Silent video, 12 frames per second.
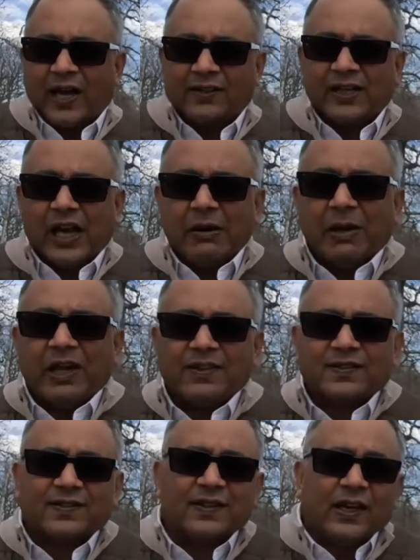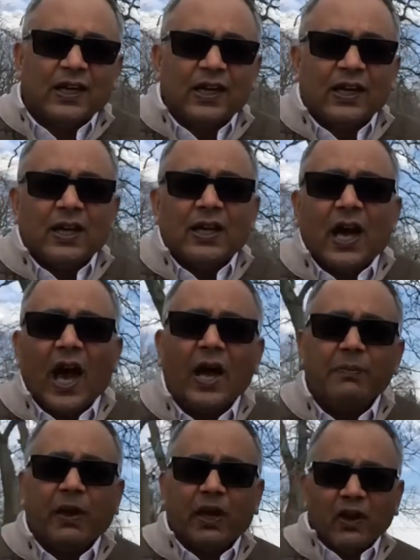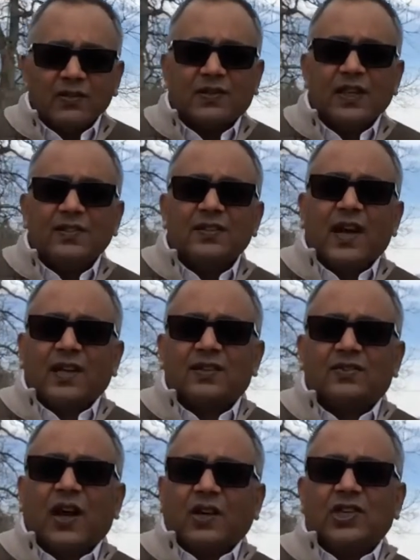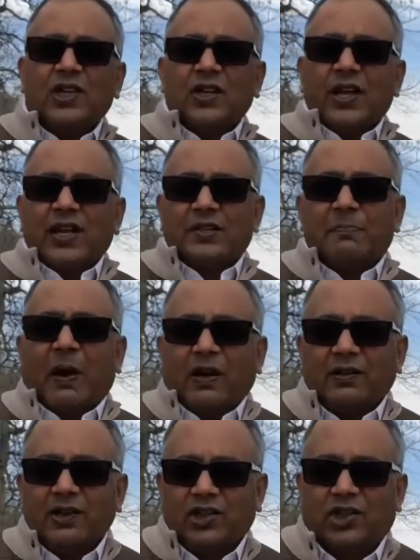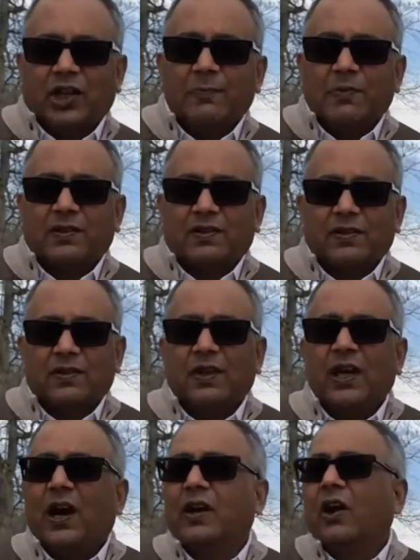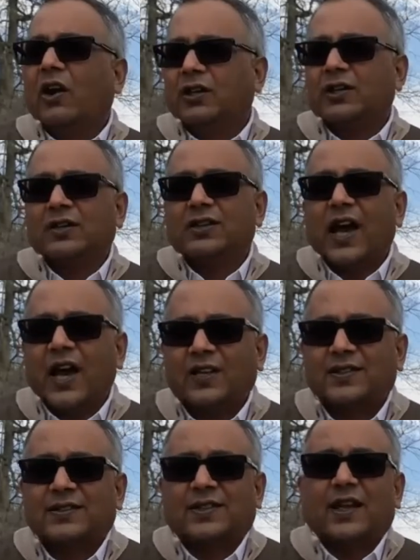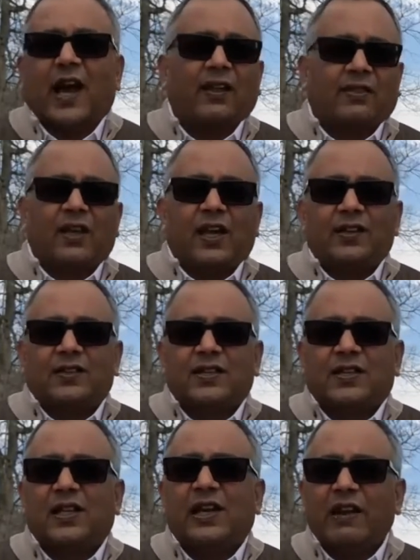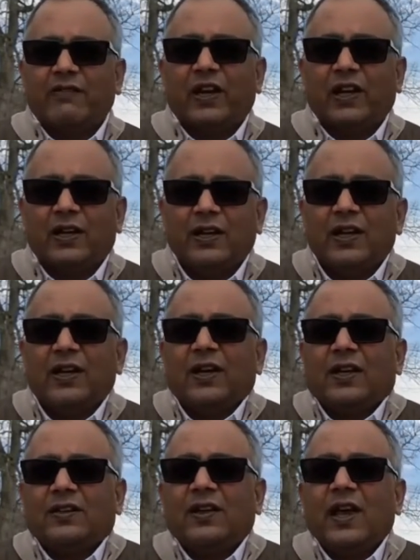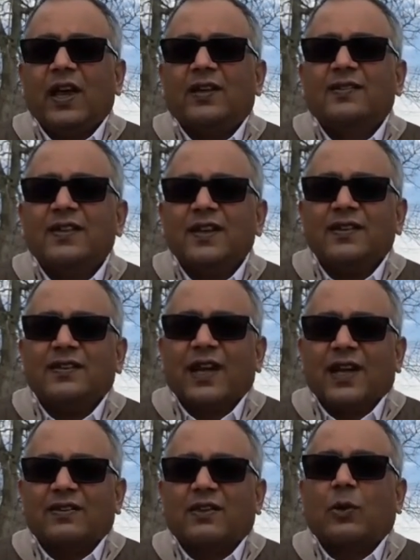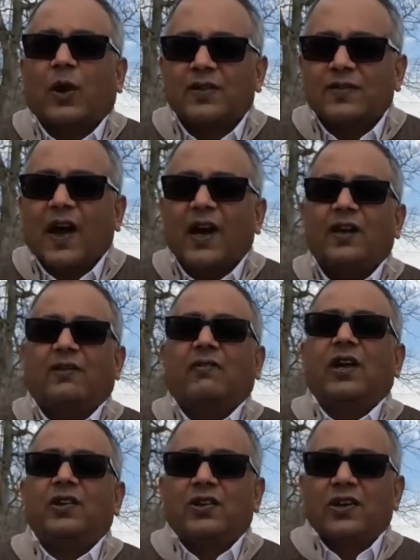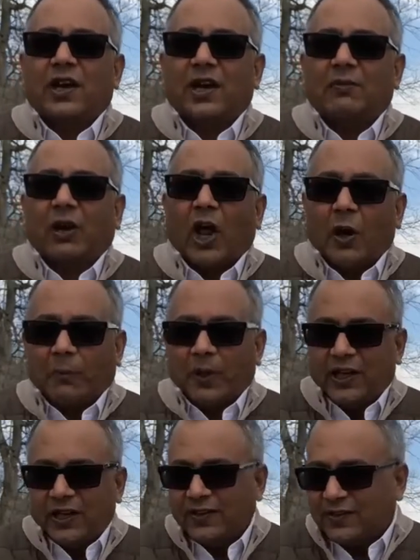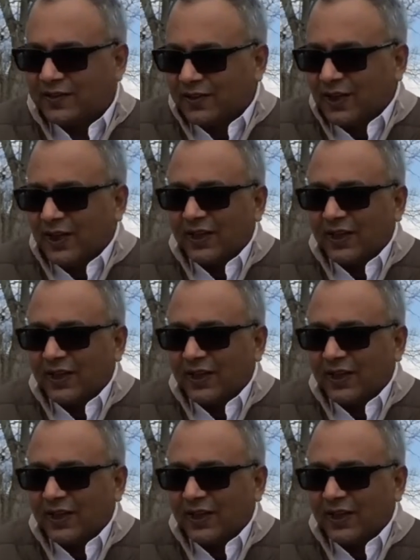and the MX. And because these are structured as partnerships, they are not taxed at the entity level. They exist as quasi-regional monopolies.